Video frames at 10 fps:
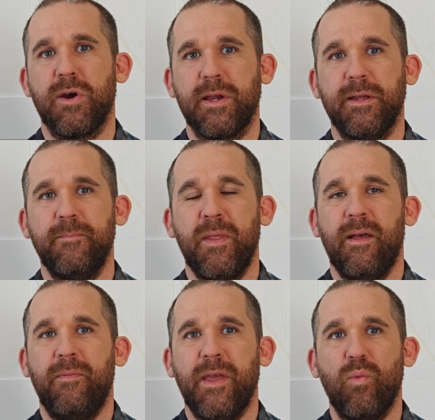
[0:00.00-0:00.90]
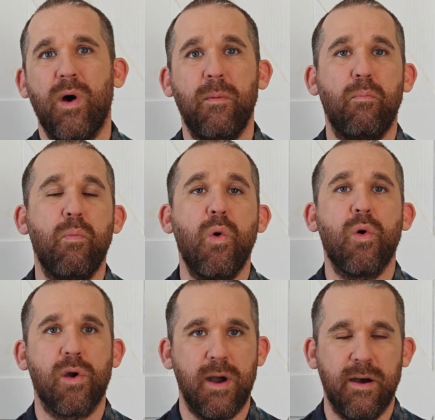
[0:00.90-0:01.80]
target. They want
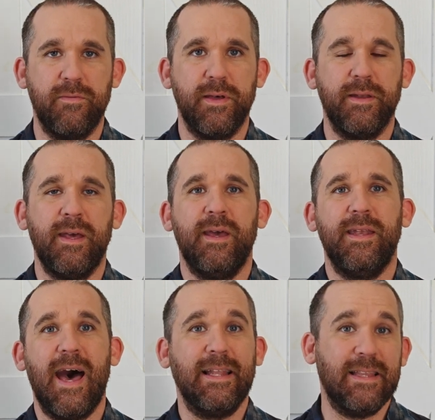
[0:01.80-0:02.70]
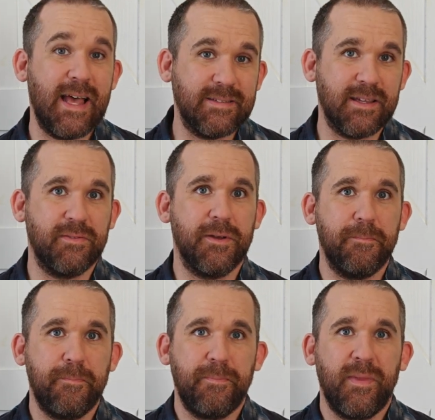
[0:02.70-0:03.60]
more of it, not less of it.
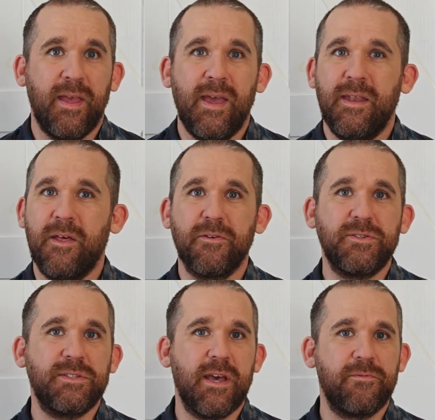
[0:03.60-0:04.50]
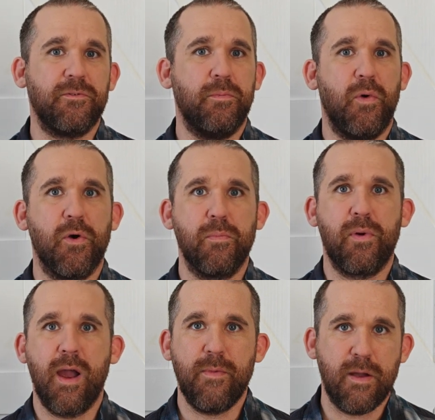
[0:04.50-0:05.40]
Now, there's several more
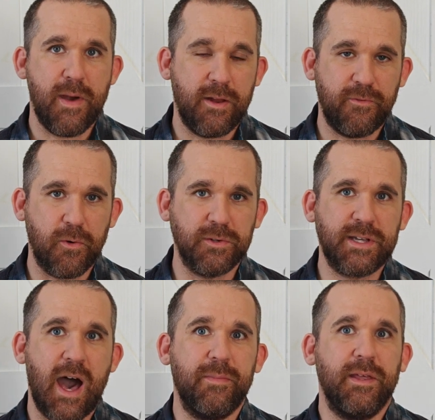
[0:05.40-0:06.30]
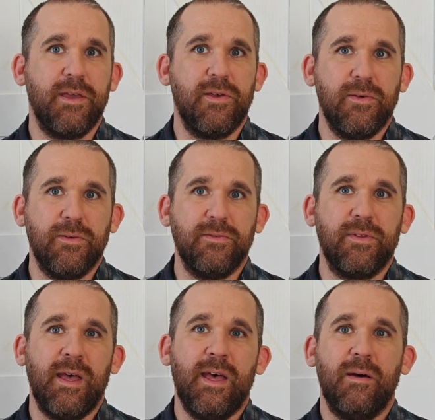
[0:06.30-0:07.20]
primary metaphors commonly
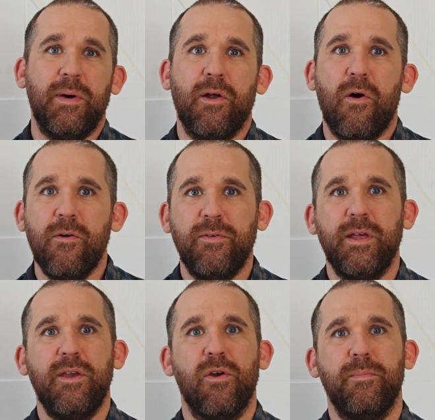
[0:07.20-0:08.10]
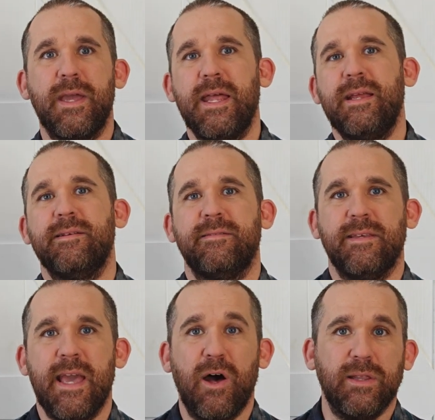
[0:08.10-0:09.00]
used, but hopefully you're beginning to
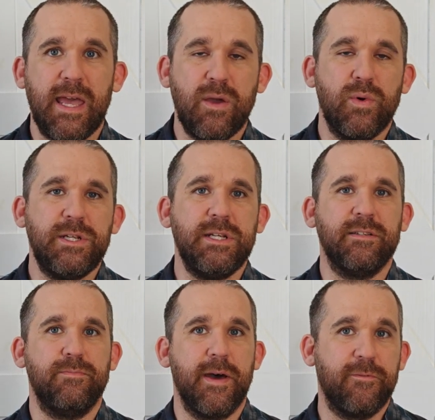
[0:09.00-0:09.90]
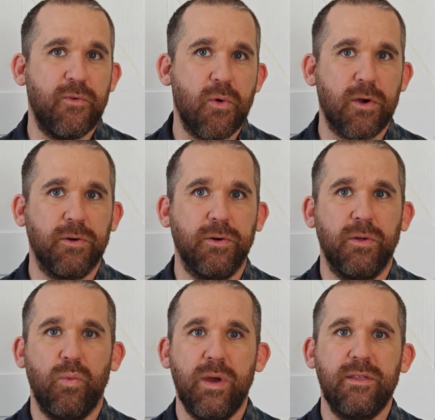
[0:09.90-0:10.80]
see how language is
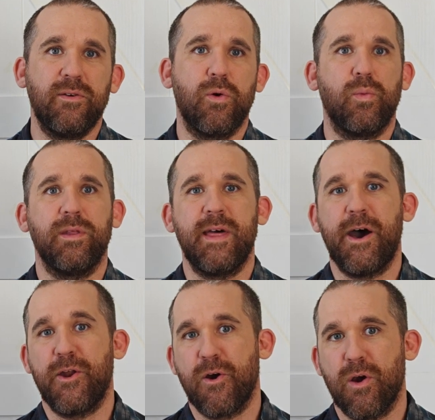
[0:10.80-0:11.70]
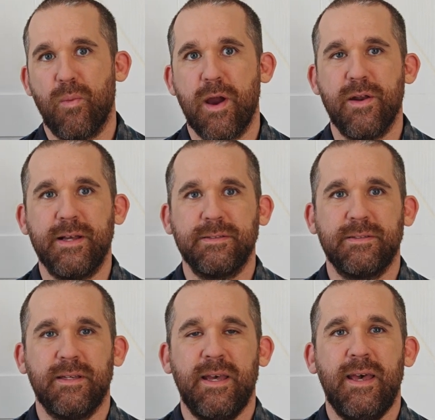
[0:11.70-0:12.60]
metaphorical with or without our
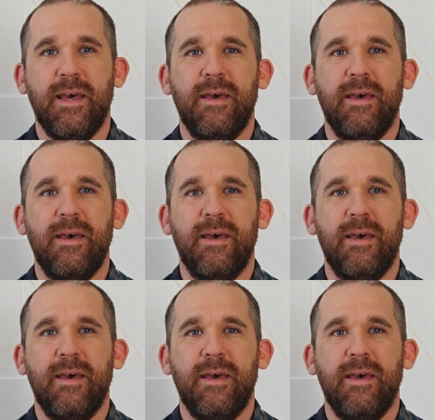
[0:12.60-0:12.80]
awareness.